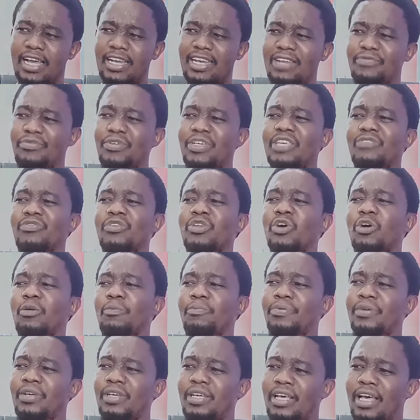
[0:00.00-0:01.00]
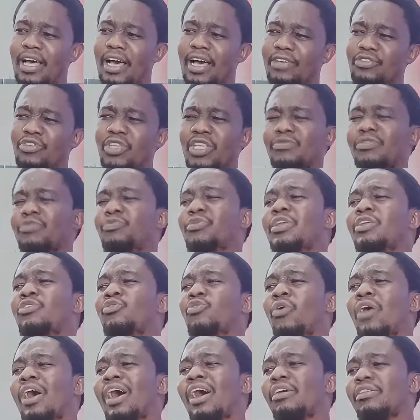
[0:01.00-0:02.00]
never giving up. You never really
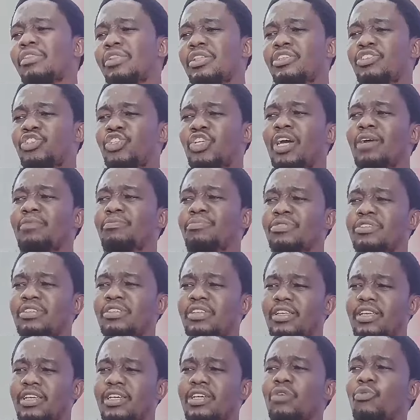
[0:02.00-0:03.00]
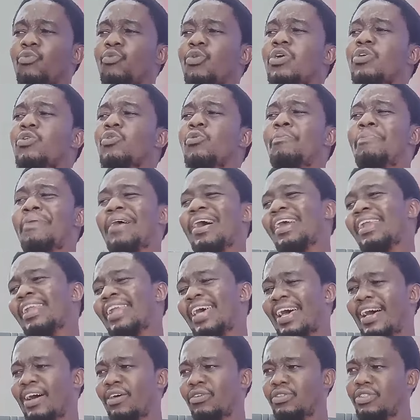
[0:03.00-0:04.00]
know how this Champions League will pan
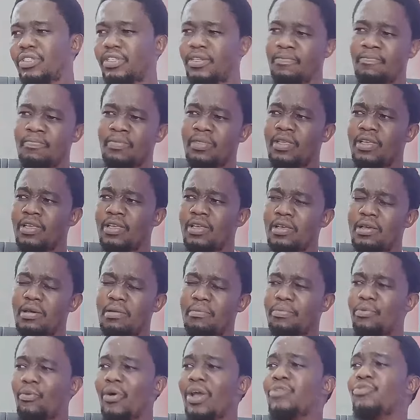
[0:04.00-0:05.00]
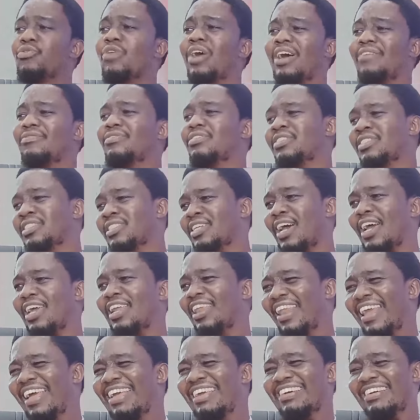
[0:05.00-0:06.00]
out. When you have a side
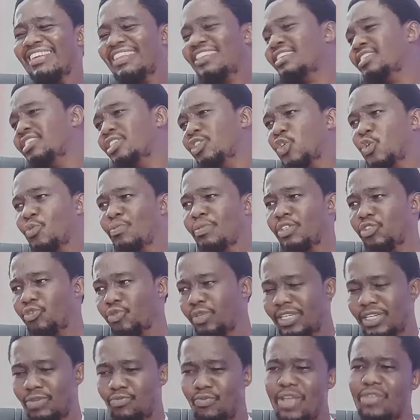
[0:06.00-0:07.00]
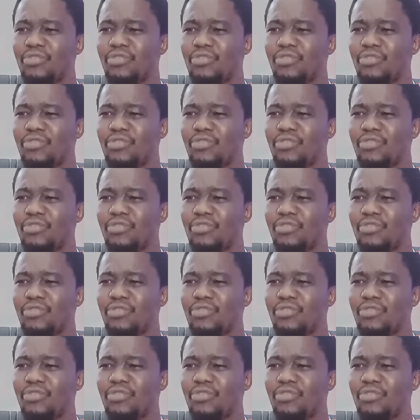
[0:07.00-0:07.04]
like Atletico Madrid,